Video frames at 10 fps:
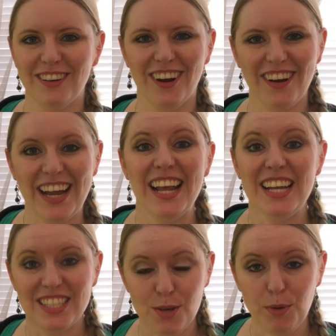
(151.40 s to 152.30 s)
All right,
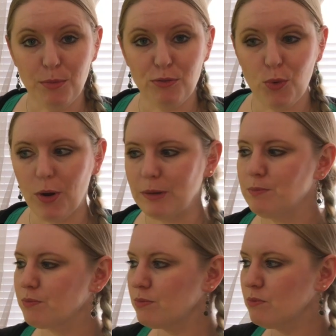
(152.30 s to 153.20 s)
tip number four,
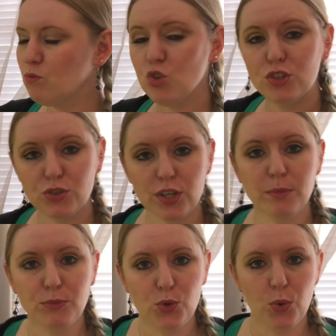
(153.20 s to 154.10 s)

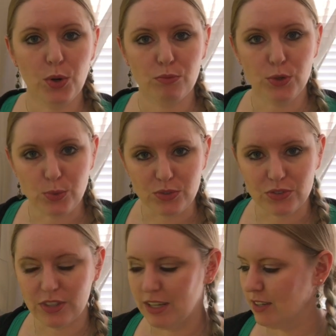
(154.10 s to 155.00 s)
trim your
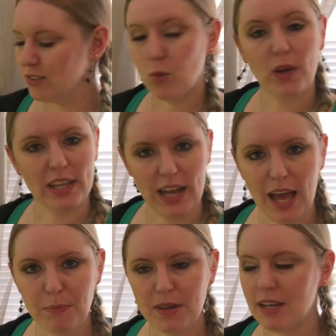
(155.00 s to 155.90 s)
roots. So what can
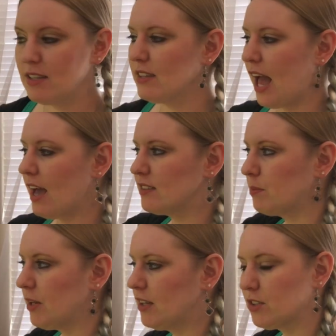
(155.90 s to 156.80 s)
happen is as the
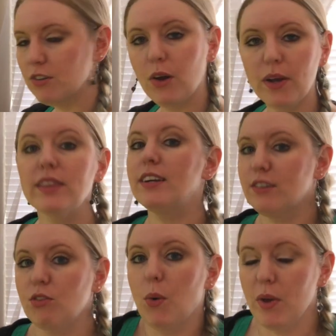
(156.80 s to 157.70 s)
plants are growing, they're
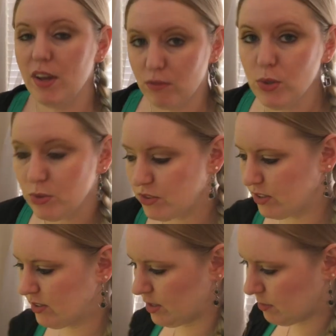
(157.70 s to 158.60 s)
growing root
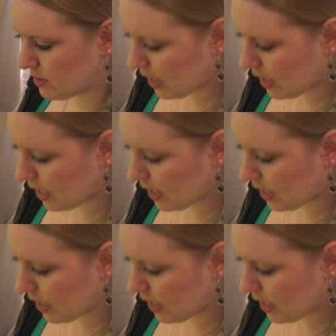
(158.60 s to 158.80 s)
systems